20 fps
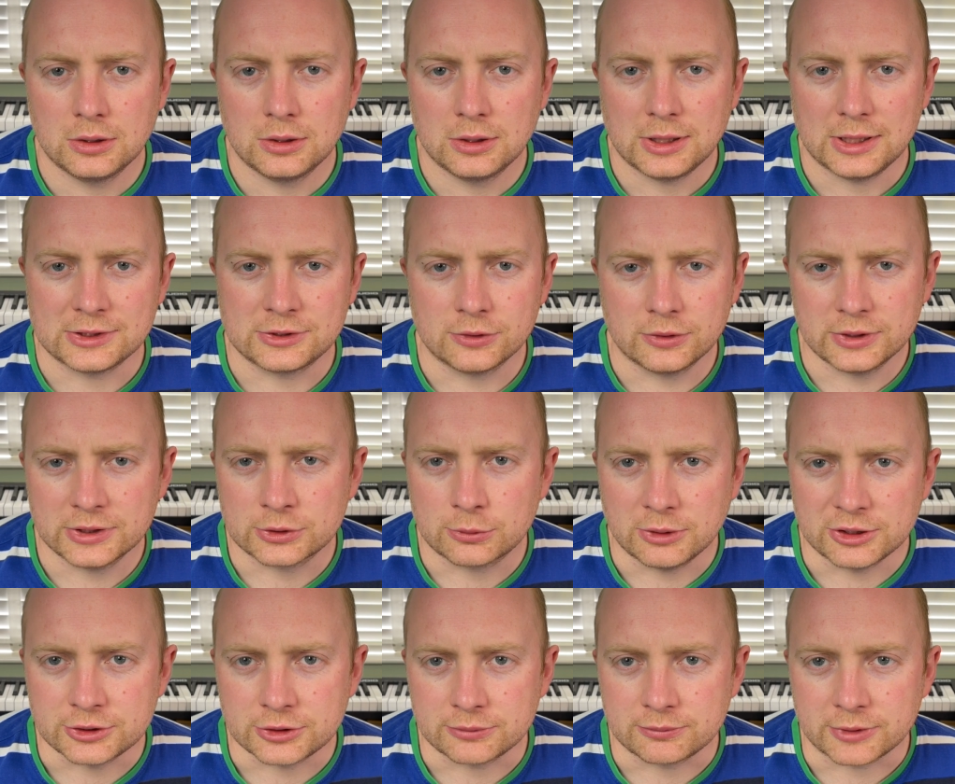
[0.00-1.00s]
I saw this
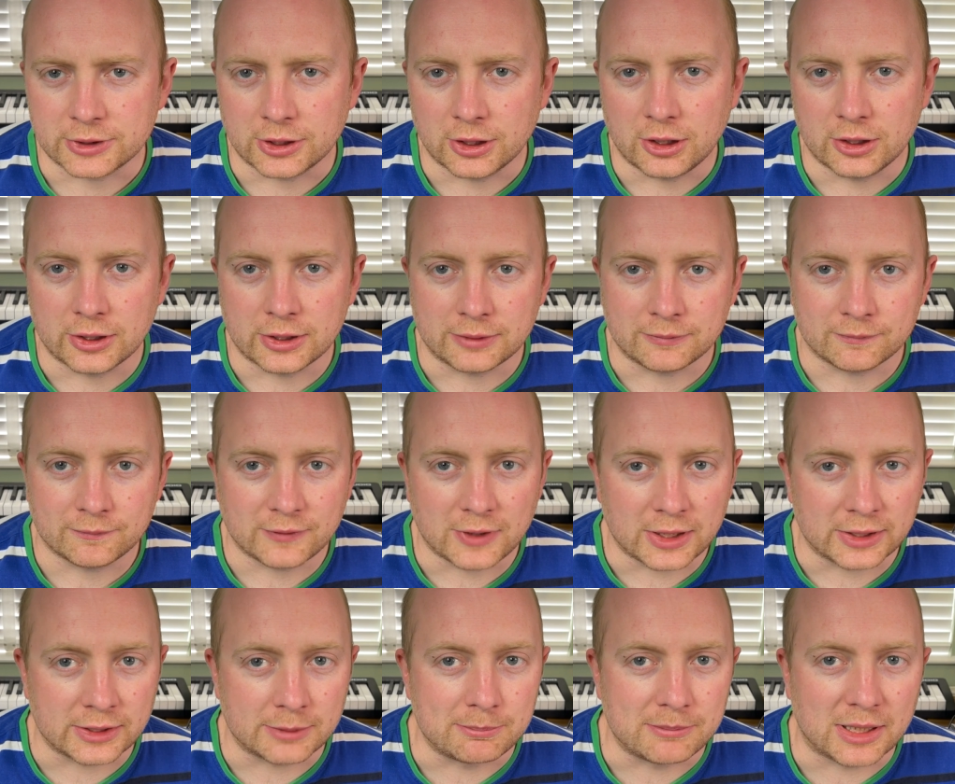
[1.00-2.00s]
question regarding
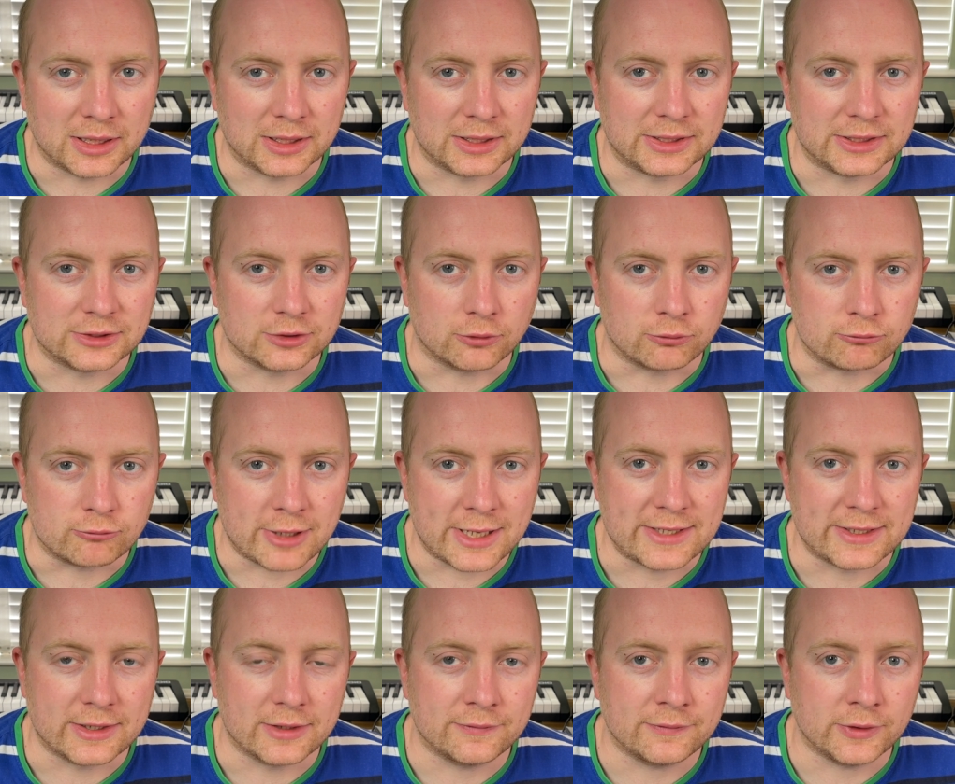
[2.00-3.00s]
finding melodies on
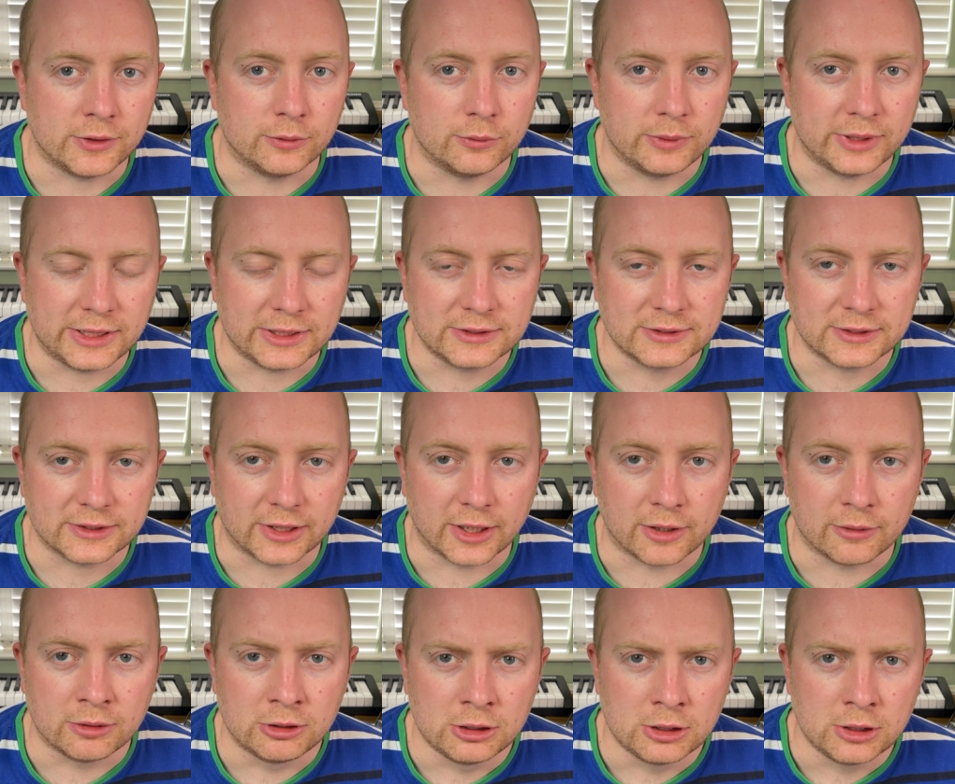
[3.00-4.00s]
Reddit a few weeks
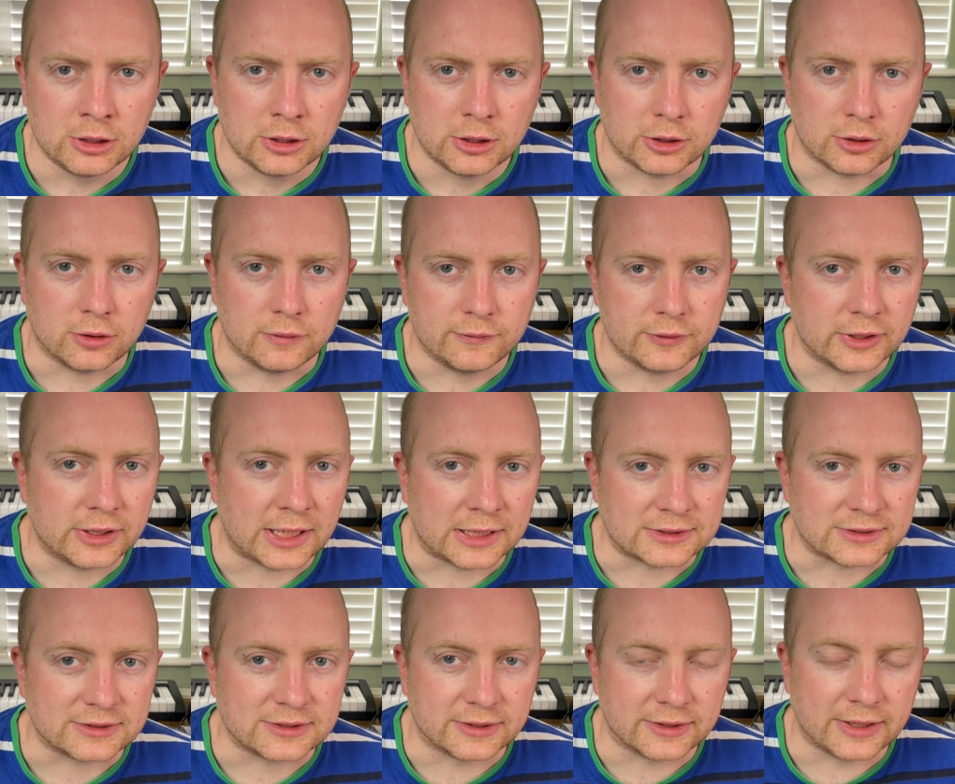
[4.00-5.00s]
ago and offered an
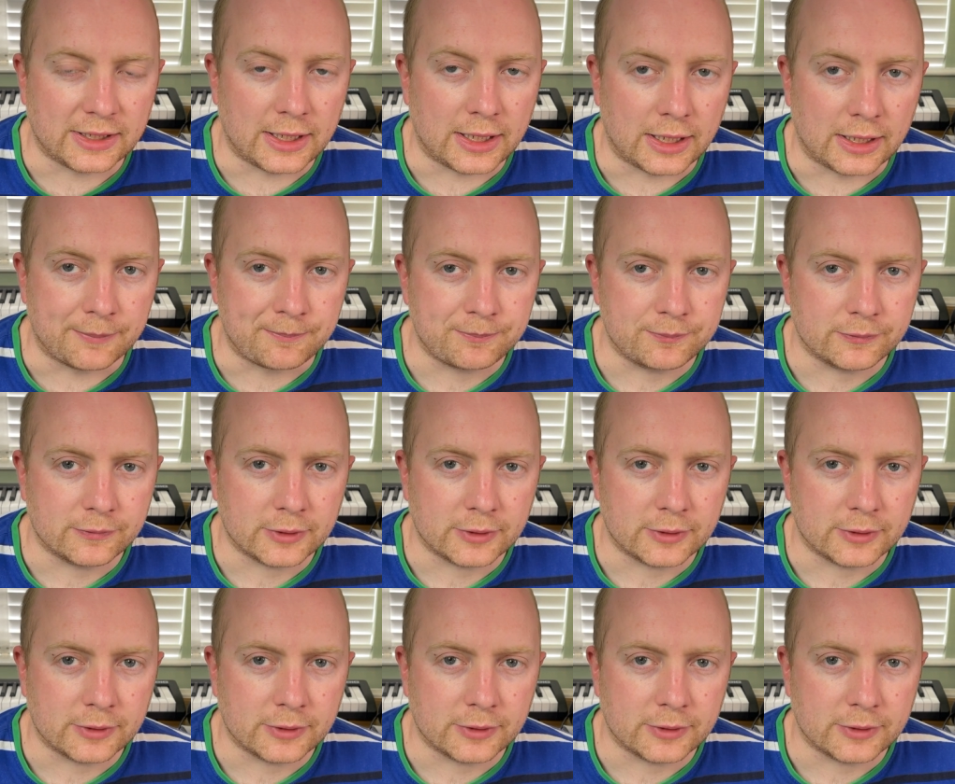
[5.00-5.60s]
answer there.